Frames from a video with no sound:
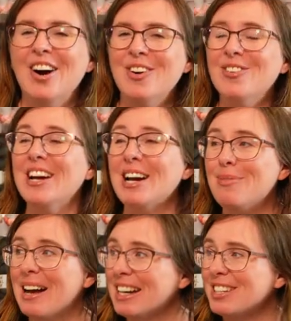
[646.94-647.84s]
We are
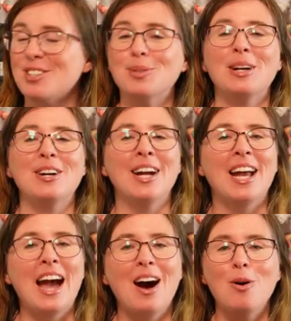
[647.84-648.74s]
back to
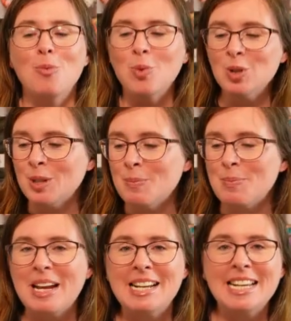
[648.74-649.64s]
wearing our woolen
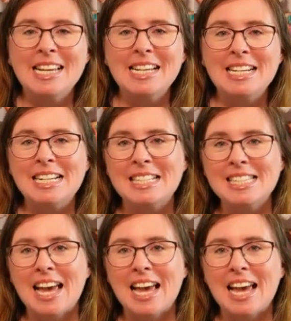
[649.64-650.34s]
beanies